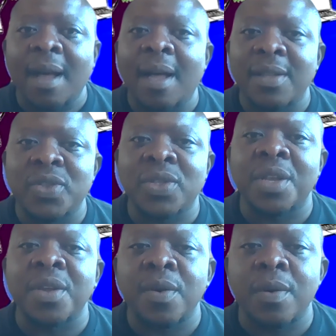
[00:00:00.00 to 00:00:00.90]
hard
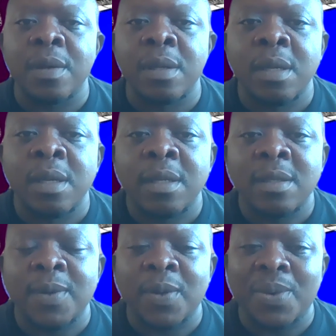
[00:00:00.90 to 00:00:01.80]
skill.
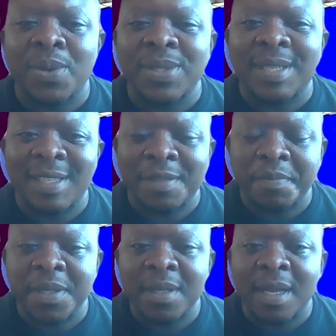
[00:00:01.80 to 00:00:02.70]
because it has
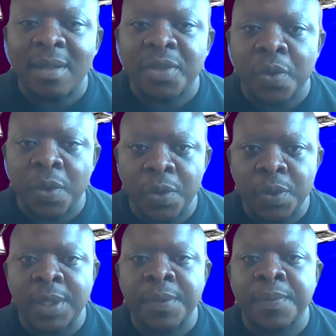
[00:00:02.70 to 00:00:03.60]
been
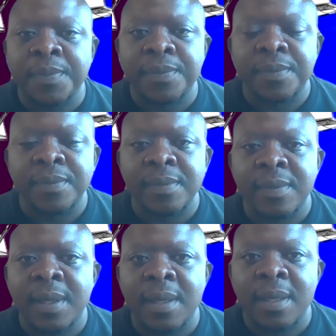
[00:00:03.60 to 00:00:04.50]
screwed.
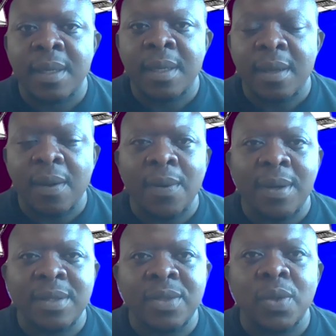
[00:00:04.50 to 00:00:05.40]
All
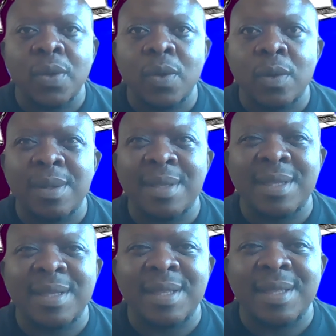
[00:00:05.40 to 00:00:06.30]
right,
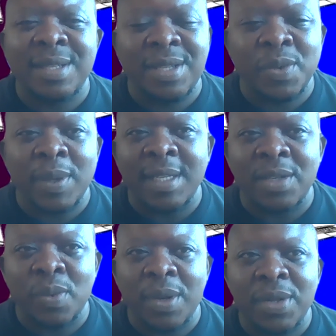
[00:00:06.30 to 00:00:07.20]
so this is what I
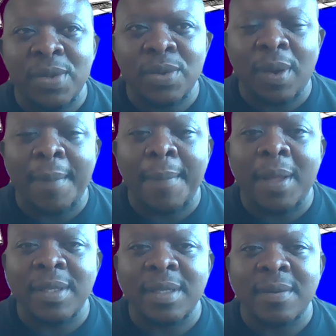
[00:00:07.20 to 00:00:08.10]
just wanted to talk
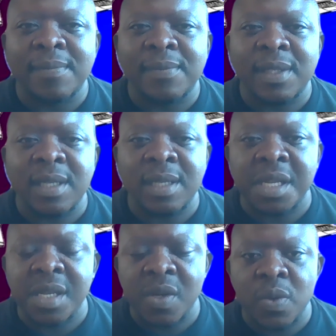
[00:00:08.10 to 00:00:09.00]
about, the
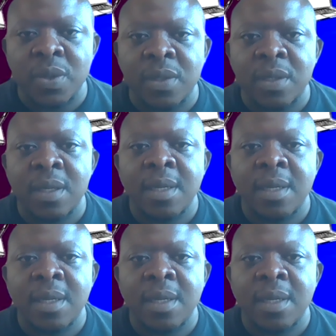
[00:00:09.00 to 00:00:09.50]
skills